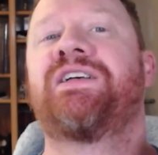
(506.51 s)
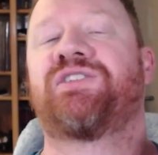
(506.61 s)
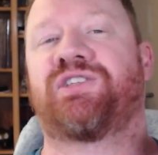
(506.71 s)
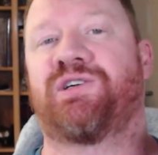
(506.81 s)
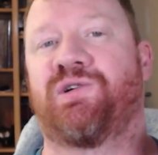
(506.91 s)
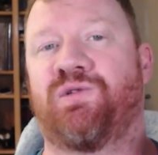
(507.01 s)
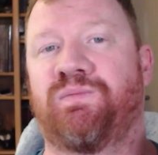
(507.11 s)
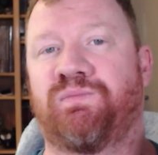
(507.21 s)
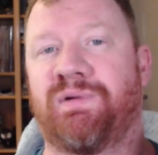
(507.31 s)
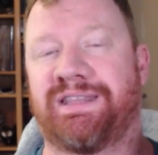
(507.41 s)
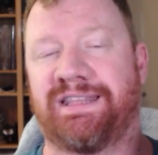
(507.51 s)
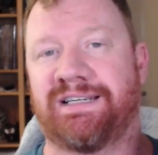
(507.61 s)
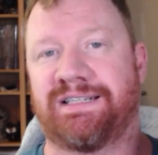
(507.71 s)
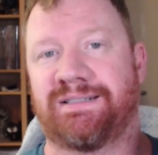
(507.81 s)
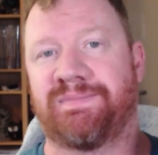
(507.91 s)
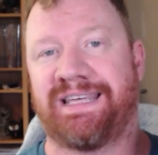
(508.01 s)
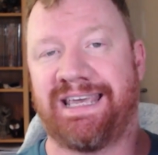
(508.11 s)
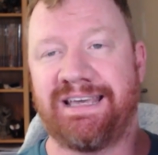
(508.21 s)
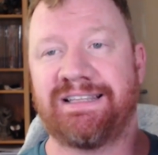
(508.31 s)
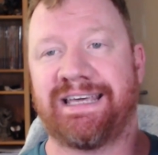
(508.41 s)
So with the
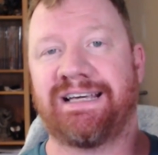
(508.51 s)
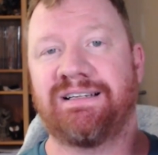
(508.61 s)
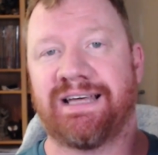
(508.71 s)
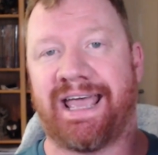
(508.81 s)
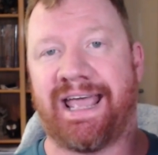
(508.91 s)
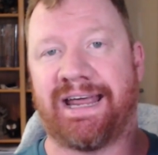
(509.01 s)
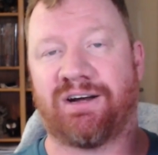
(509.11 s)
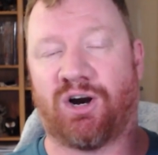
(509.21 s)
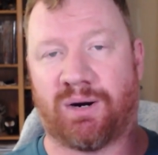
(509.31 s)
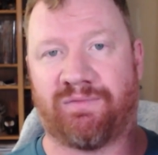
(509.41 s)
healing and harm